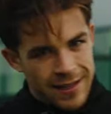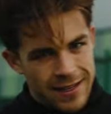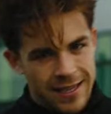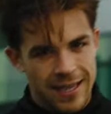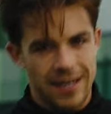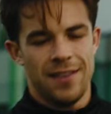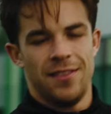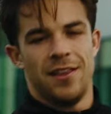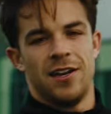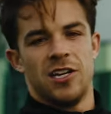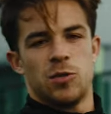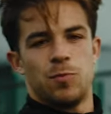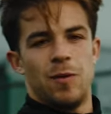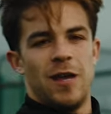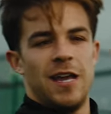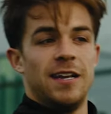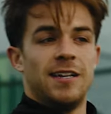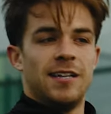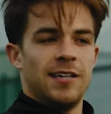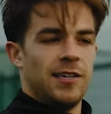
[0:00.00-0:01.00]
get into the
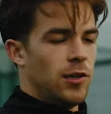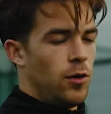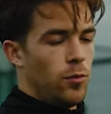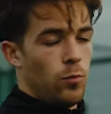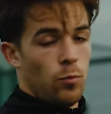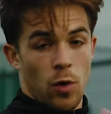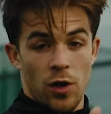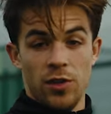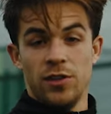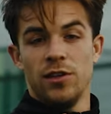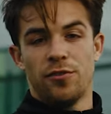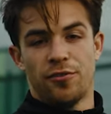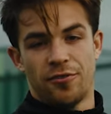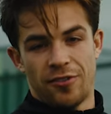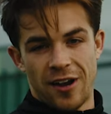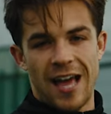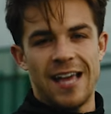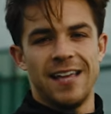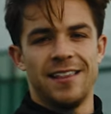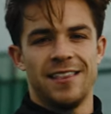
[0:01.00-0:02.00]
speed. You'll
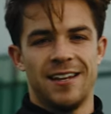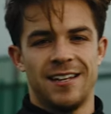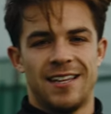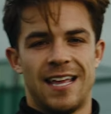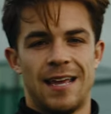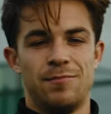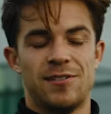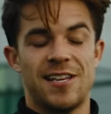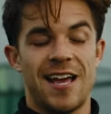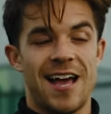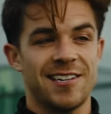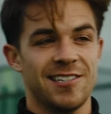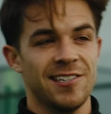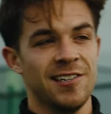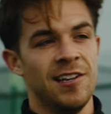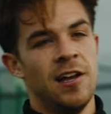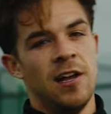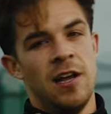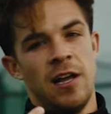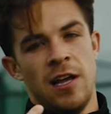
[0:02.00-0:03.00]
fly into the team session.